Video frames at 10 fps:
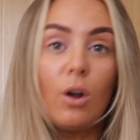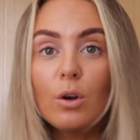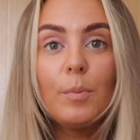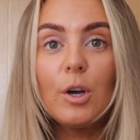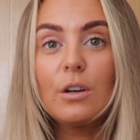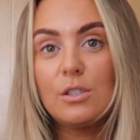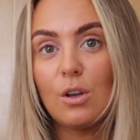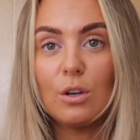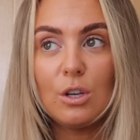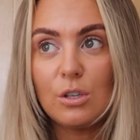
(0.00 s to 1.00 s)
logbook. So
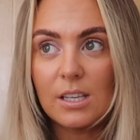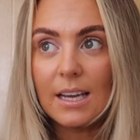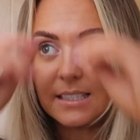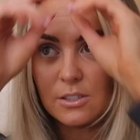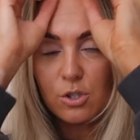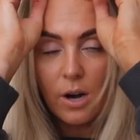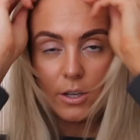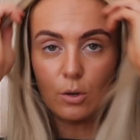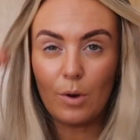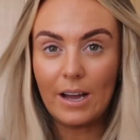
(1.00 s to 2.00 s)
you can utilize it to
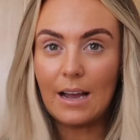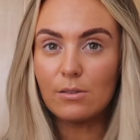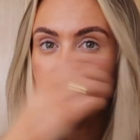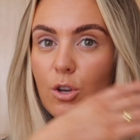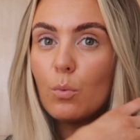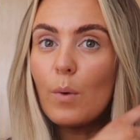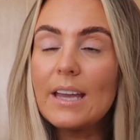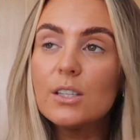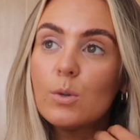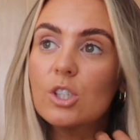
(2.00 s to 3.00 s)
track your workouts and your weights,